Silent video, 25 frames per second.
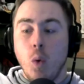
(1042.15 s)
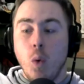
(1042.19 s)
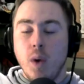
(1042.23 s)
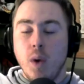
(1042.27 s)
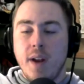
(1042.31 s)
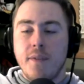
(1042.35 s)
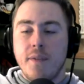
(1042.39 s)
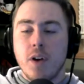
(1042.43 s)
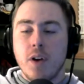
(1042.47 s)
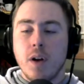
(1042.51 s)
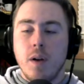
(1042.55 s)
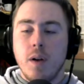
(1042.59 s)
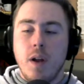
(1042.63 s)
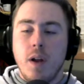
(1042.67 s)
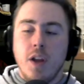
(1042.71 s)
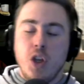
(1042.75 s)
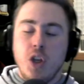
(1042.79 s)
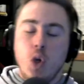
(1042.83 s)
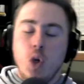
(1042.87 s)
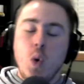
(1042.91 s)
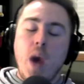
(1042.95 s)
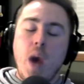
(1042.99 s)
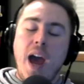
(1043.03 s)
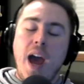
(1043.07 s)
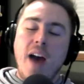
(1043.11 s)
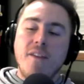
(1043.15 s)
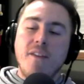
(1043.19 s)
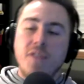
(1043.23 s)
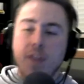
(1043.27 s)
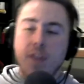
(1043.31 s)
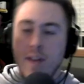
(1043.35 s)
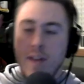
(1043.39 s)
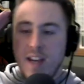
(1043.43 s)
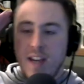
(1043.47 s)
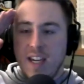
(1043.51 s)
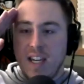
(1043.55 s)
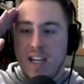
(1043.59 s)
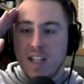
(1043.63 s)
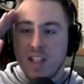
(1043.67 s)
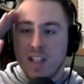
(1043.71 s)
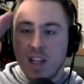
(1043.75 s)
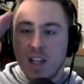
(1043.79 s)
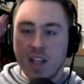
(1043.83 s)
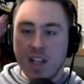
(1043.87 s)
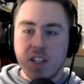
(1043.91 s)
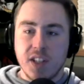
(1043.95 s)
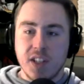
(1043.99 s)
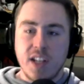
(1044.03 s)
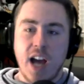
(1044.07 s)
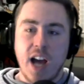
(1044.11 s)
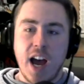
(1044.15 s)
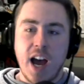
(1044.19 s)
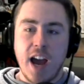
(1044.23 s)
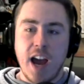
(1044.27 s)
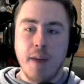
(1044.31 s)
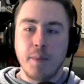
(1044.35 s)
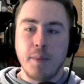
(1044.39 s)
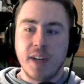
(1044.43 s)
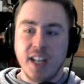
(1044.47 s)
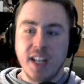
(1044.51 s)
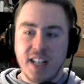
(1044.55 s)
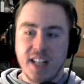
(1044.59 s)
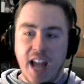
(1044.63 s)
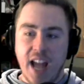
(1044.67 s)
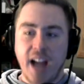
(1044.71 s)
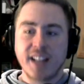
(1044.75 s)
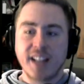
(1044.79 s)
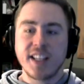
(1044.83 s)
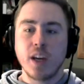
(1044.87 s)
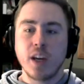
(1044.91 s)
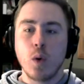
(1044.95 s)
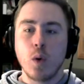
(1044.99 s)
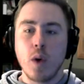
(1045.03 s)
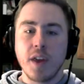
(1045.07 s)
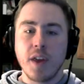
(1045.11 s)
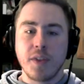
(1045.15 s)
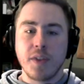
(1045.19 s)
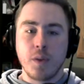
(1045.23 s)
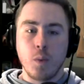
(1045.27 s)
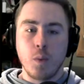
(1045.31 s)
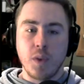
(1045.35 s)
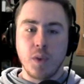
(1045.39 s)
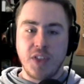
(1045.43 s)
whatever you have the easiest time connecting with